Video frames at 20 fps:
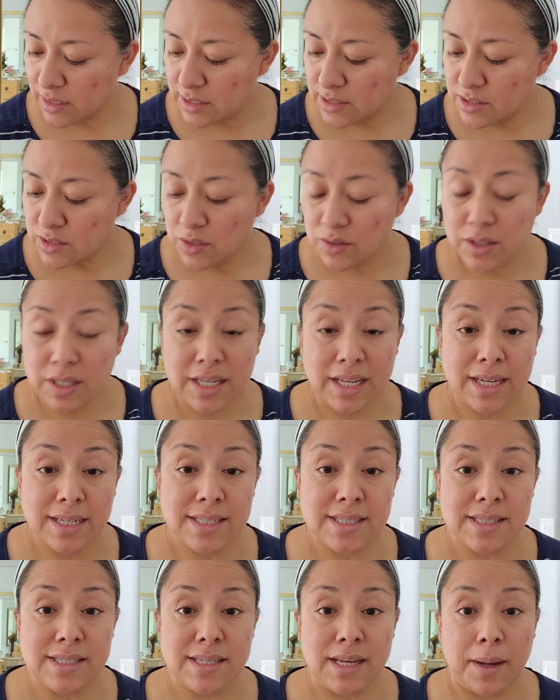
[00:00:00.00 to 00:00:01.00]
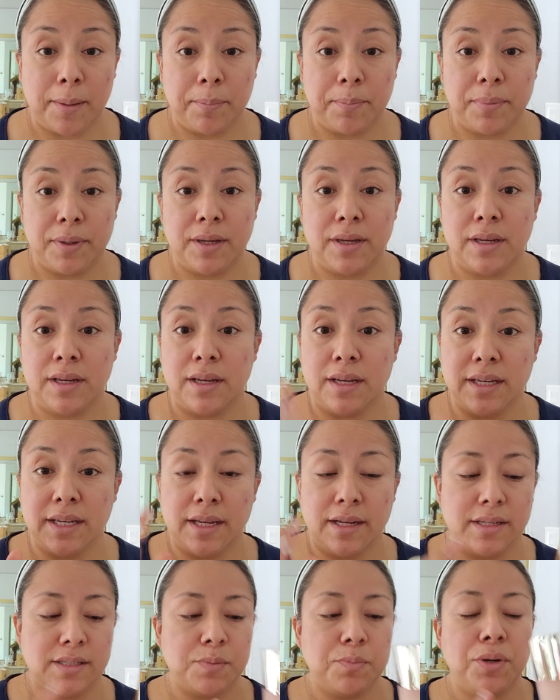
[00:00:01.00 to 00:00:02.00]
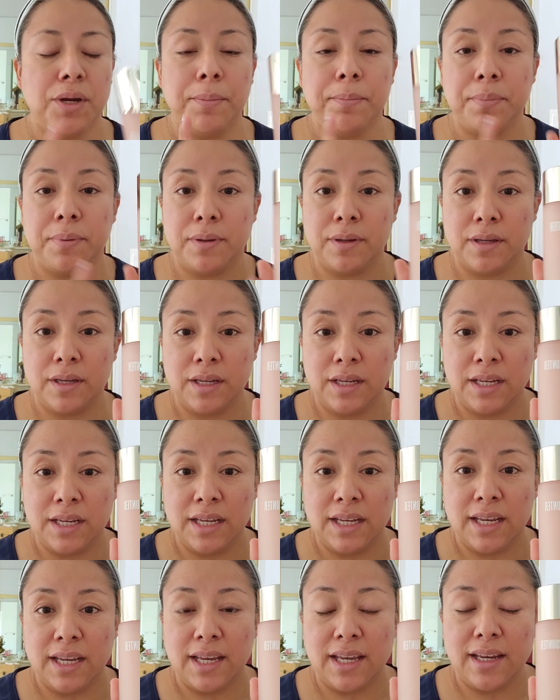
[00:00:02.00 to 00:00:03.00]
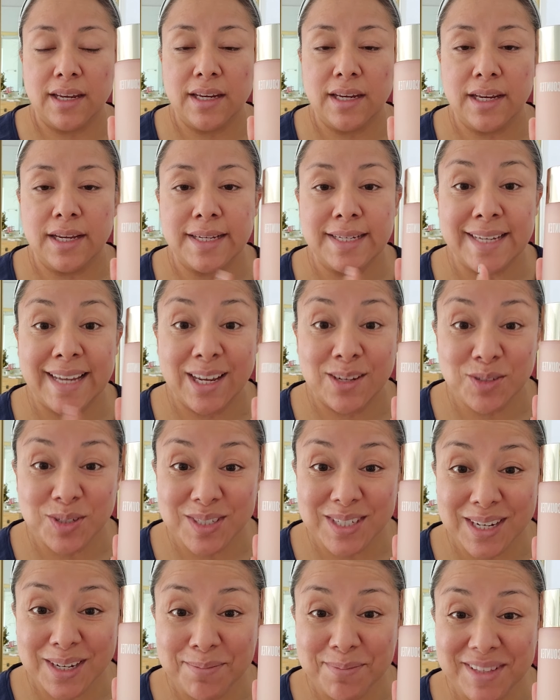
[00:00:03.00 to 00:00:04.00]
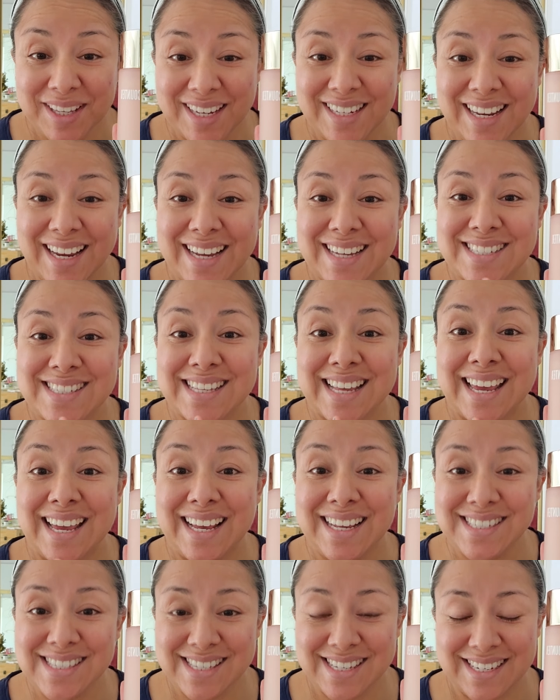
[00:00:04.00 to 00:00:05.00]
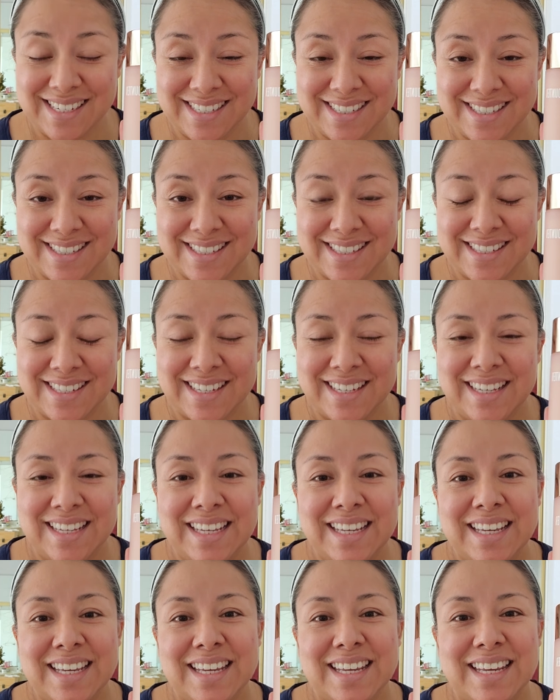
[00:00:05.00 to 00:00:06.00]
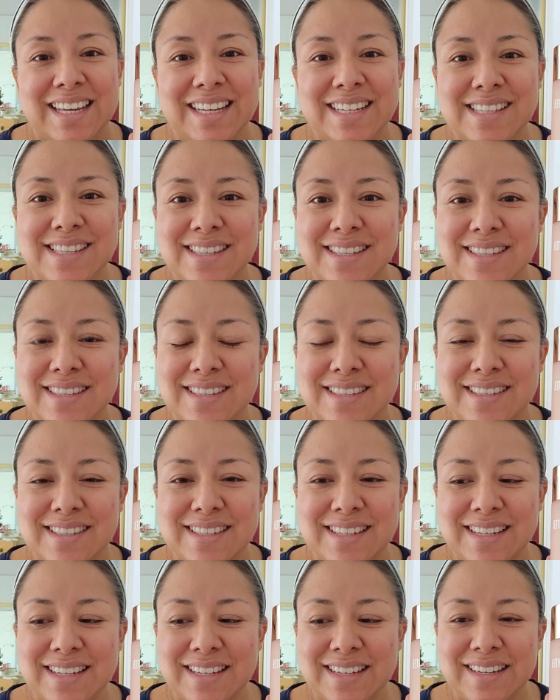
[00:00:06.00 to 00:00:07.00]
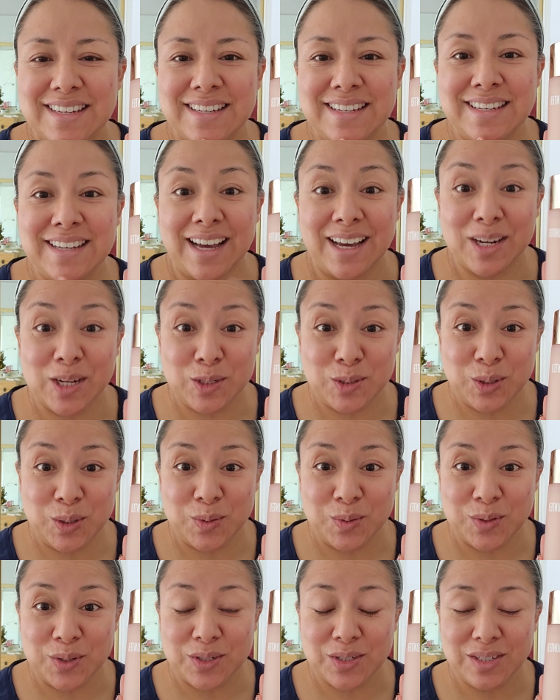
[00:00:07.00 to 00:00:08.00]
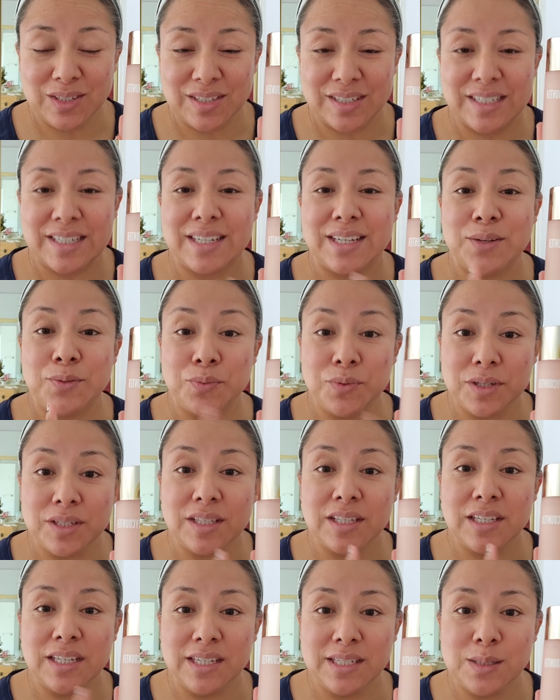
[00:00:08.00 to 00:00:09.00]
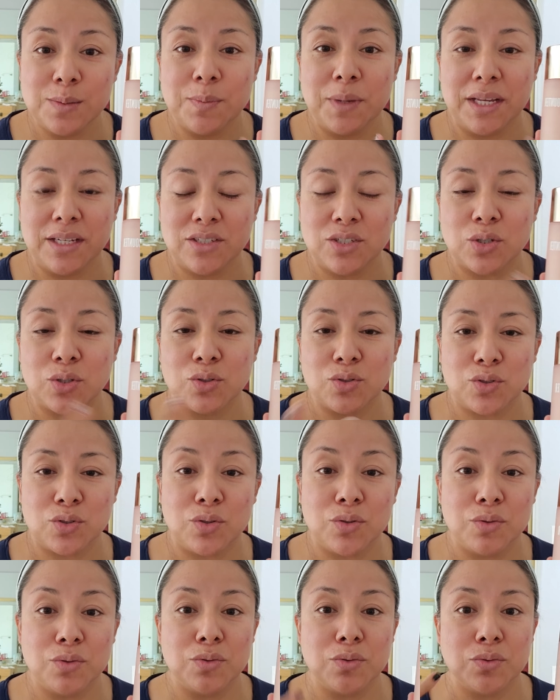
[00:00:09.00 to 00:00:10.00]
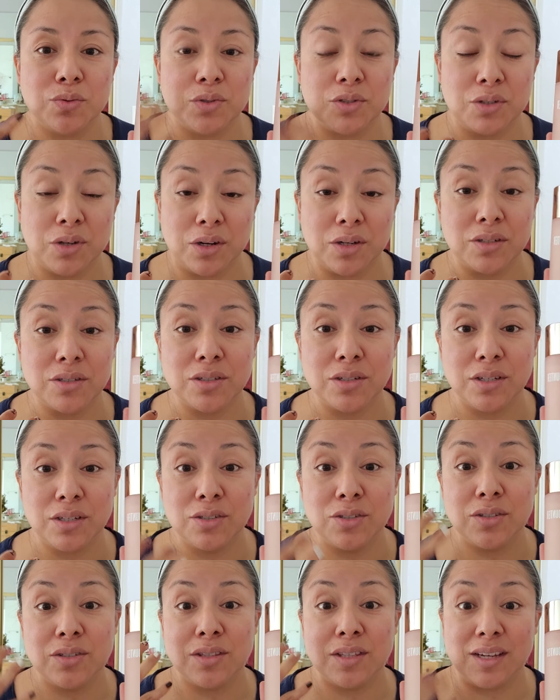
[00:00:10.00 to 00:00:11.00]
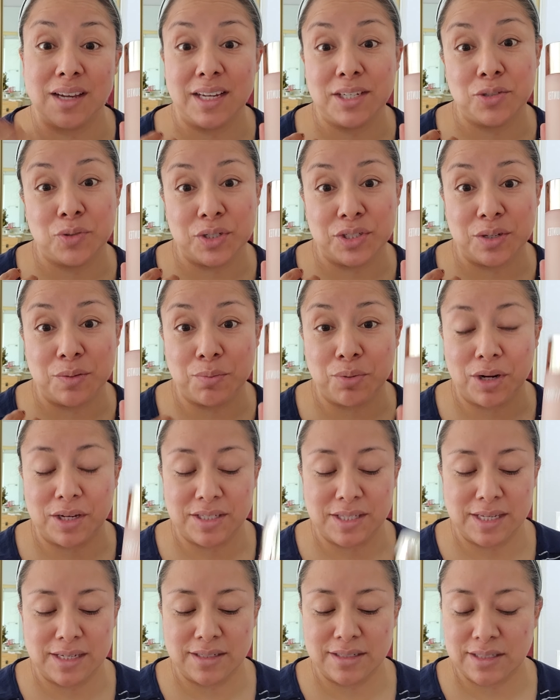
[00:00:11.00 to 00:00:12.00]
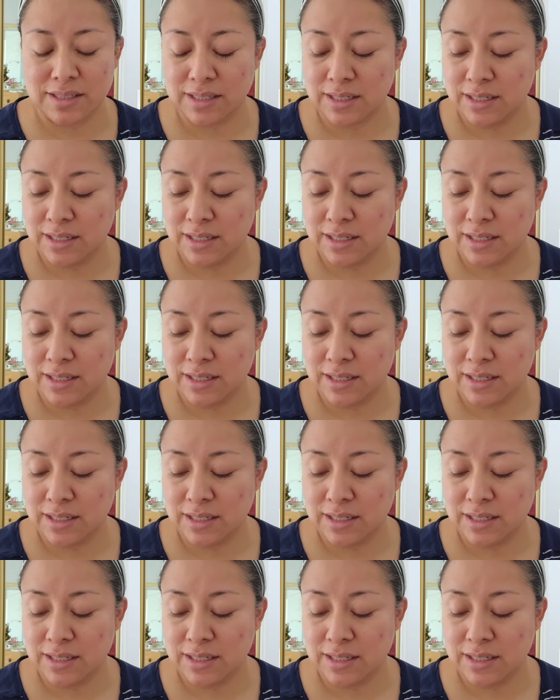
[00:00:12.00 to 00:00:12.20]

so the next step again is prep, and Countertime line has Essence. It's not a toner. It really is meant to start the hydration process.